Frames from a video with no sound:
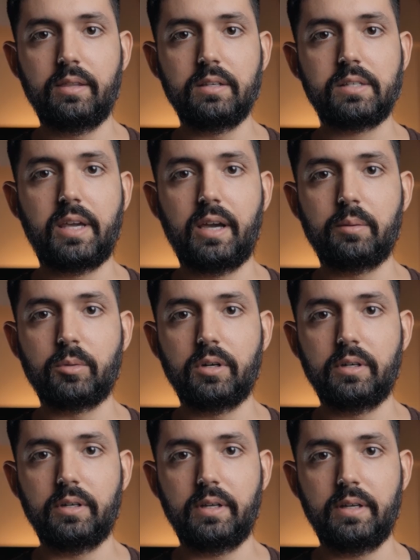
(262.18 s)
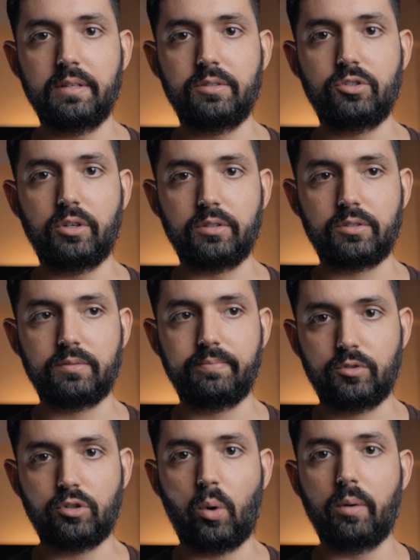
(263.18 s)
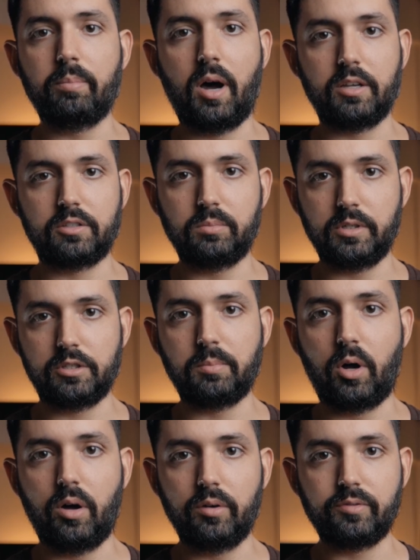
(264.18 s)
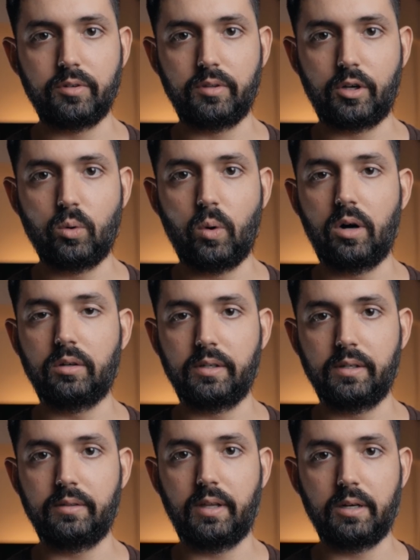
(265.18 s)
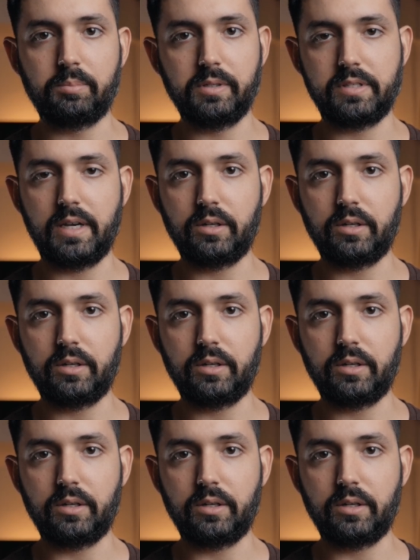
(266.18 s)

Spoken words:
this camera is just so impossibly small for the quality that it puts